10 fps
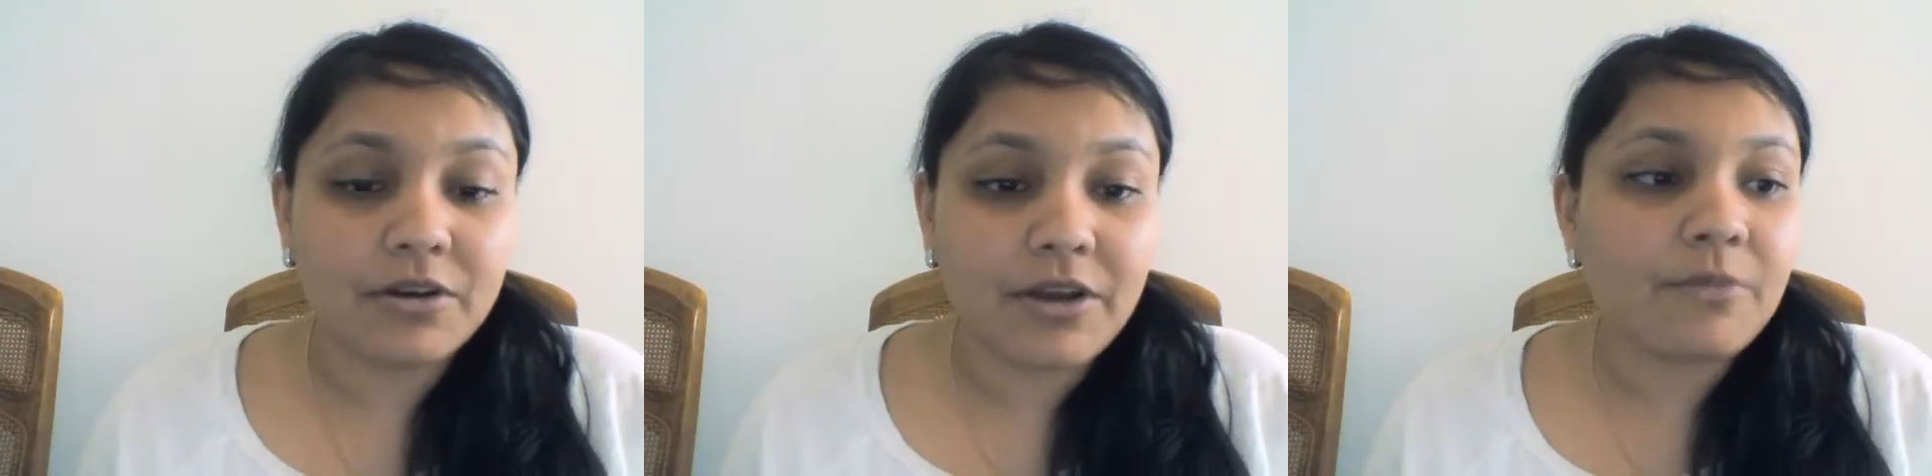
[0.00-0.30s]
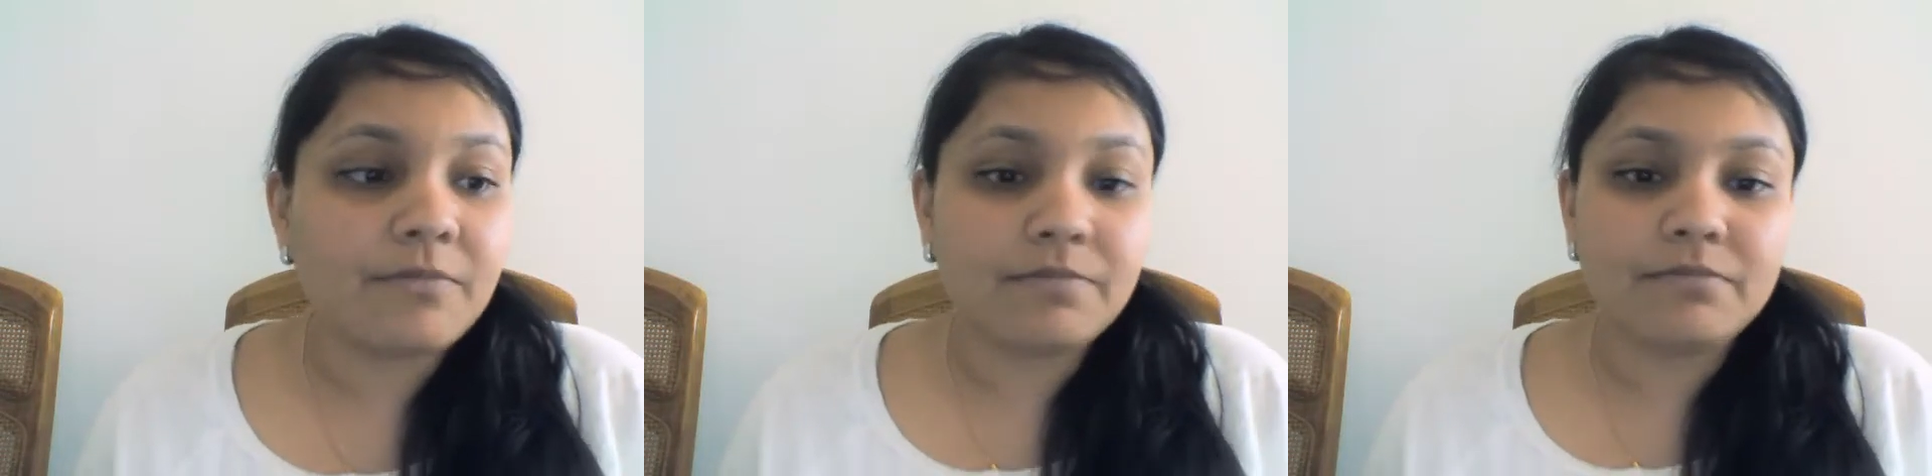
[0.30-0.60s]

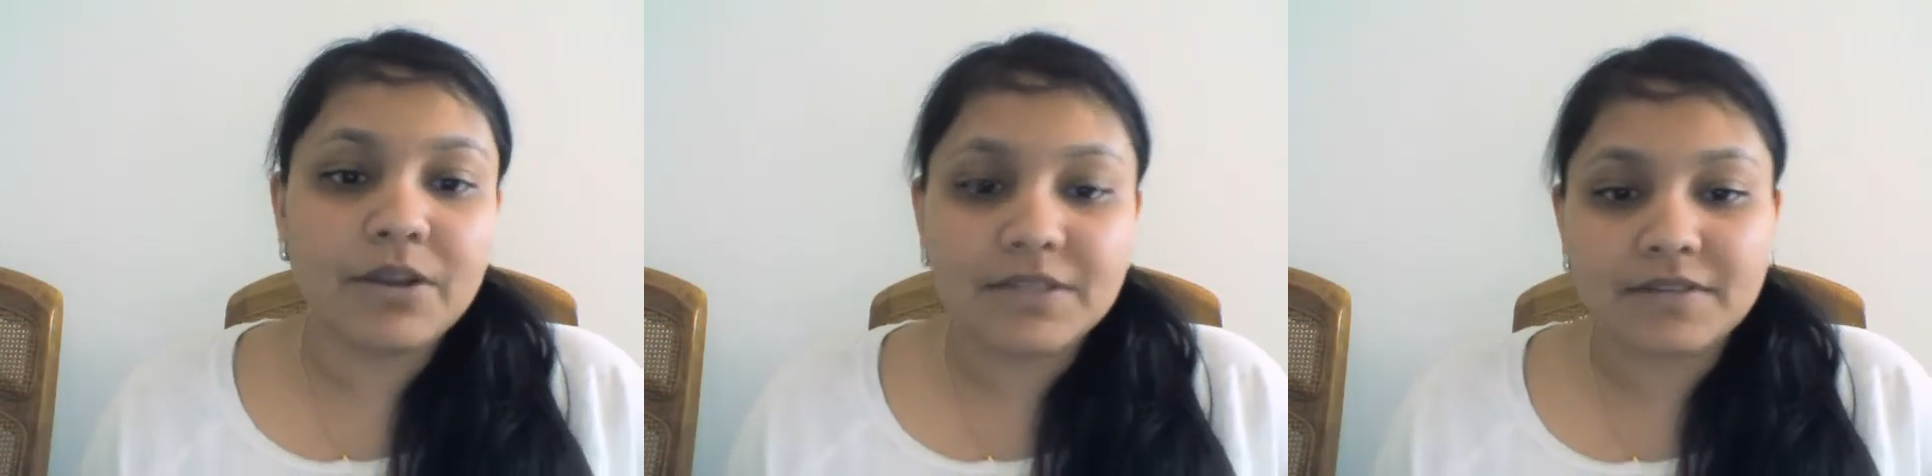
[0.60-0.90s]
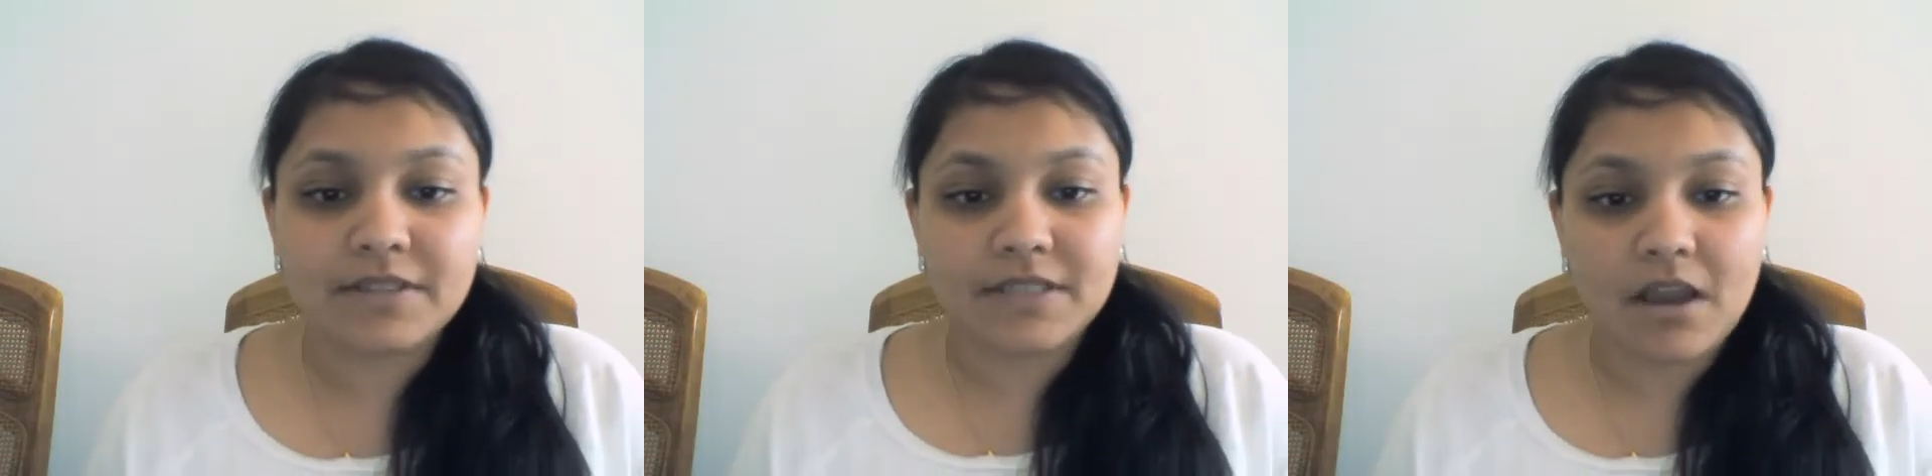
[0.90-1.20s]
Now, most
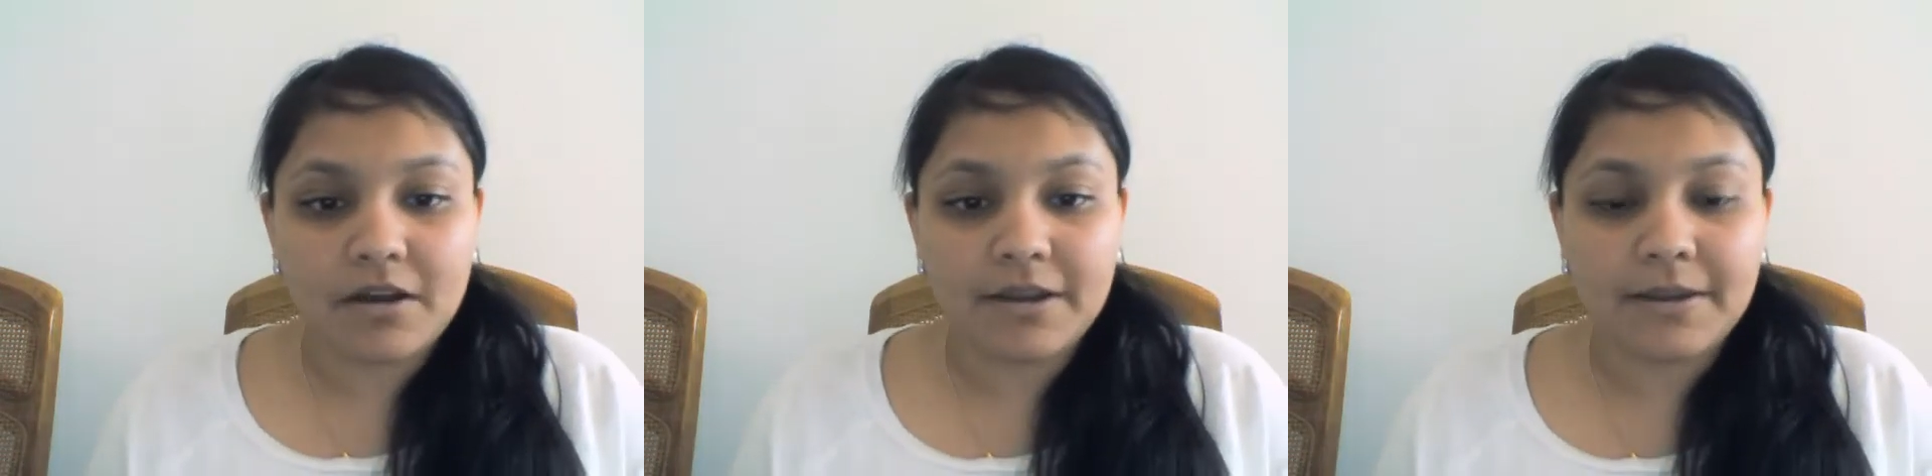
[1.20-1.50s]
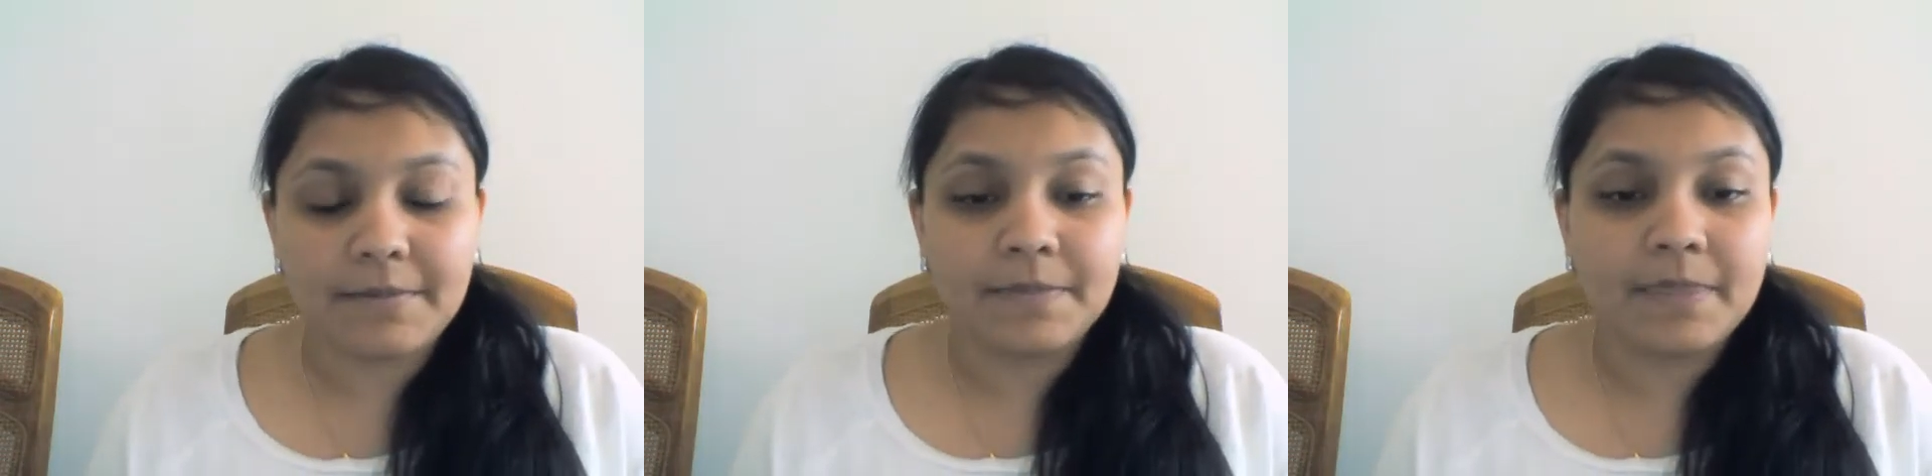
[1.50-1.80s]
of the
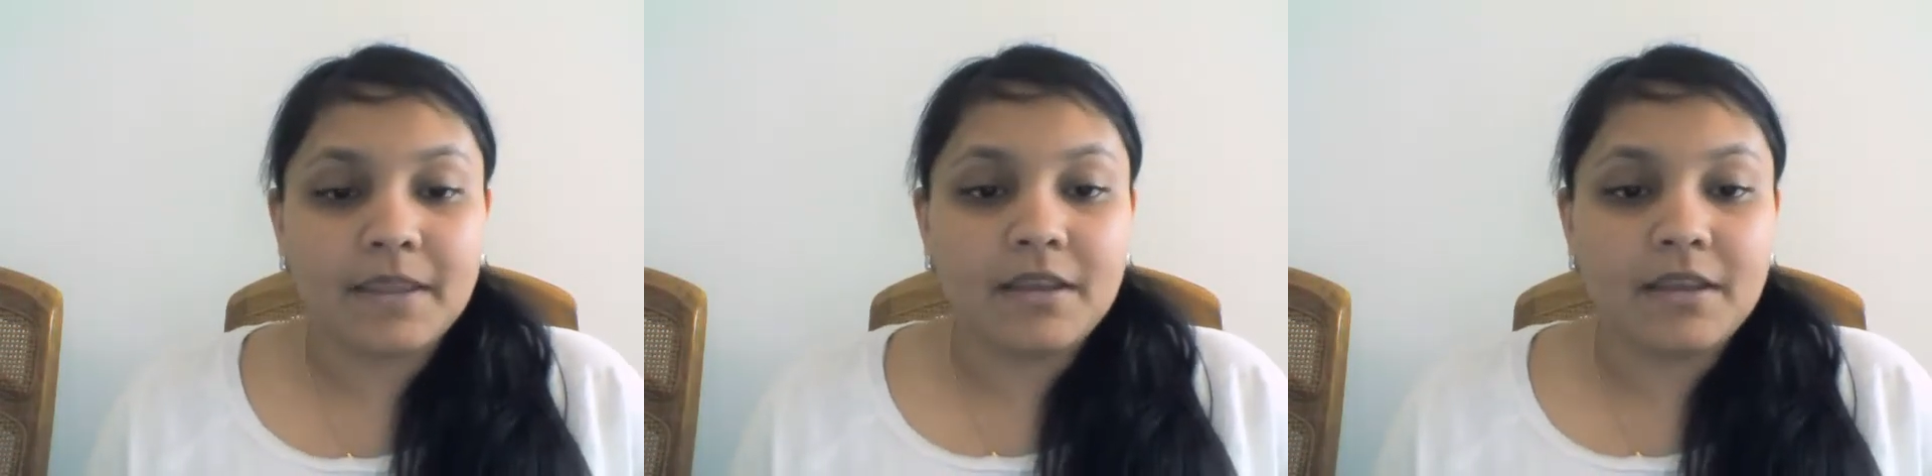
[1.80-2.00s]
time,